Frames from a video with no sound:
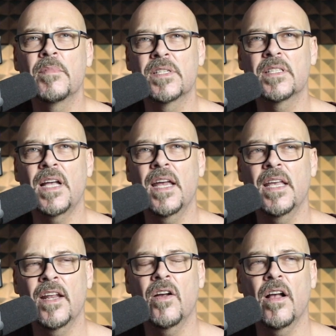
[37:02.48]
a mistake,
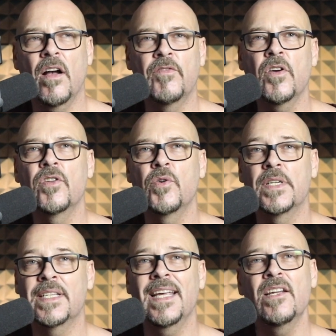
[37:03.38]
and I've got to do
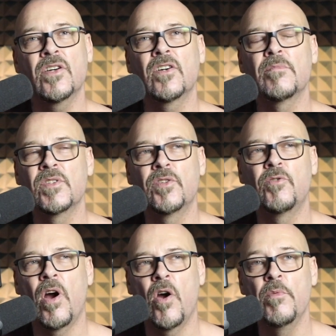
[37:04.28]
it 10 times in a
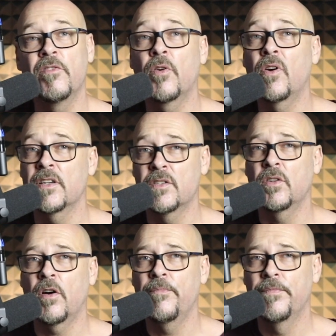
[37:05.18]
row before I
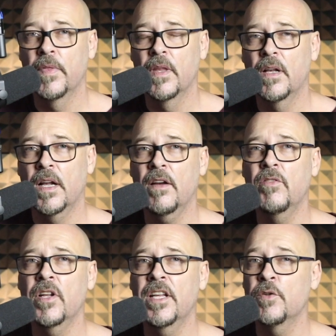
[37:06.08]
stop. Okay, I've
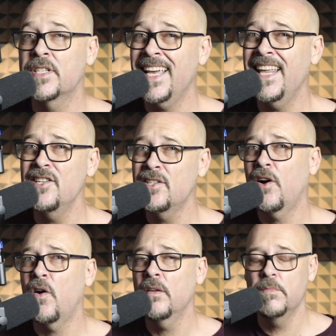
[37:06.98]
got to get it 10
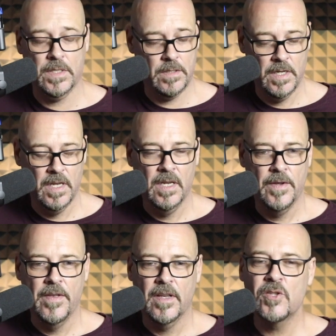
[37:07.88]
times.
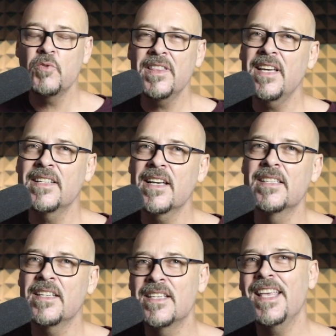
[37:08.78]
Because what that does
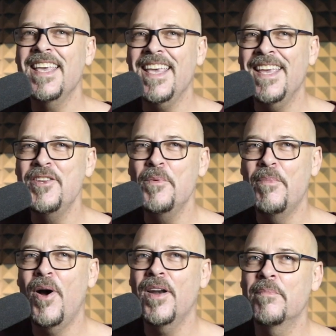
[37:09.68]
is, in your
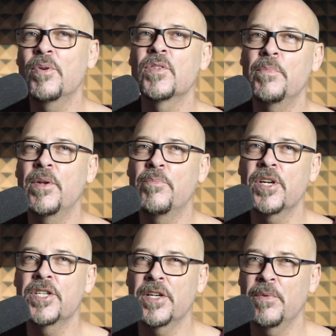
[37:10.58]
mind, it puts a bit of
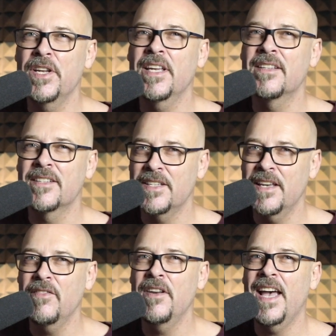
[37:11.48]
pressure. When you get to
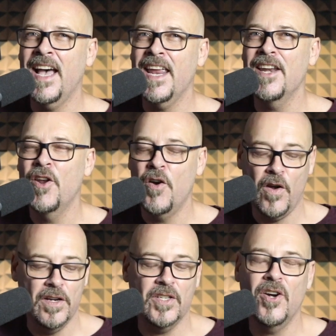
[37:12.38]
7, 8,
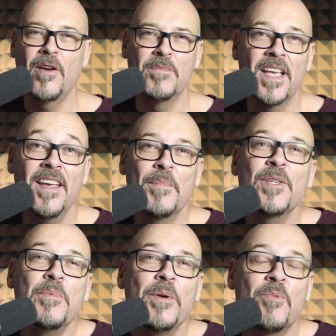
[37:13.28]
9 times, it puts
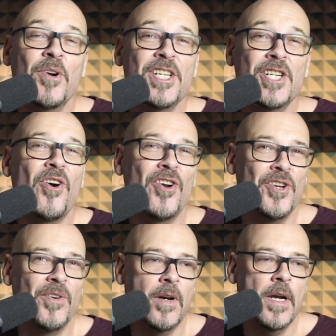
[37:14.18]
a bit of pressure on
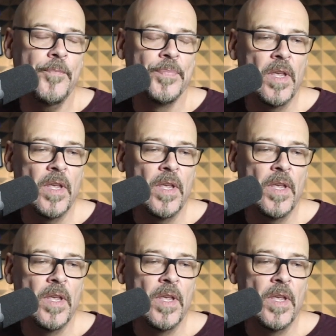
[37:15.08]
you, right?